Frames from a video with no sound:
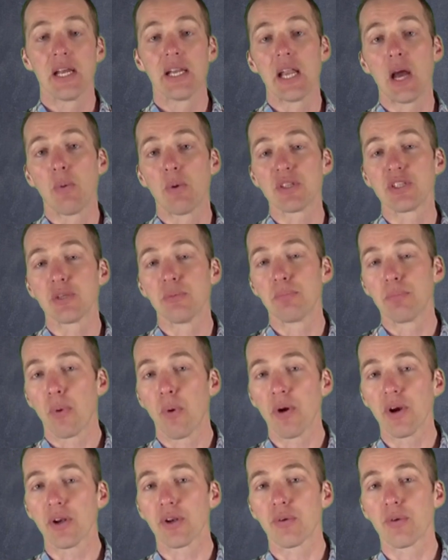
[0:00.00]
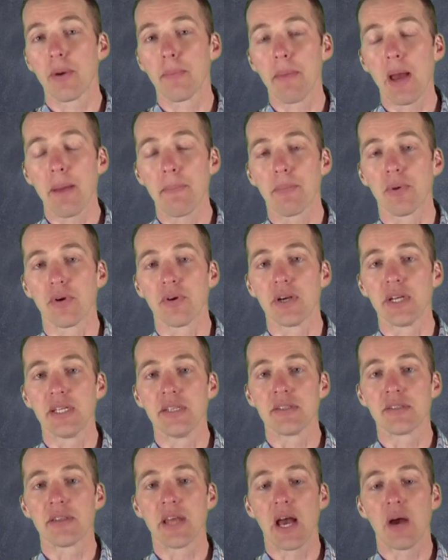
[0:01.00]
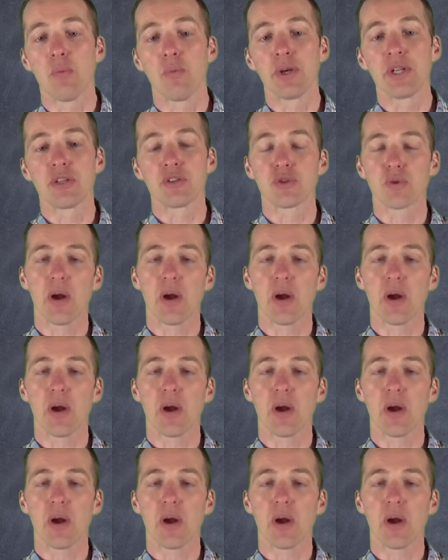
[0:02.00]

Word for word: Now, what's important to remember is that when you're